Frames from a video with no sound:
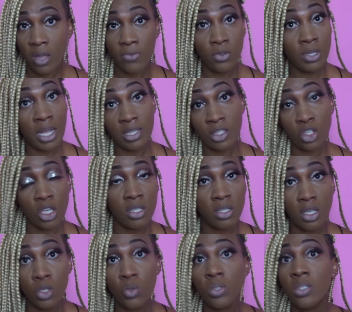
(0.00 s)
If let's just
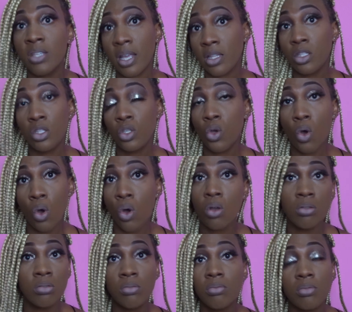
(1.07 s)
say you set
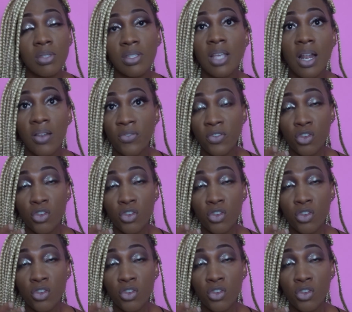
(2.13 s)
yourself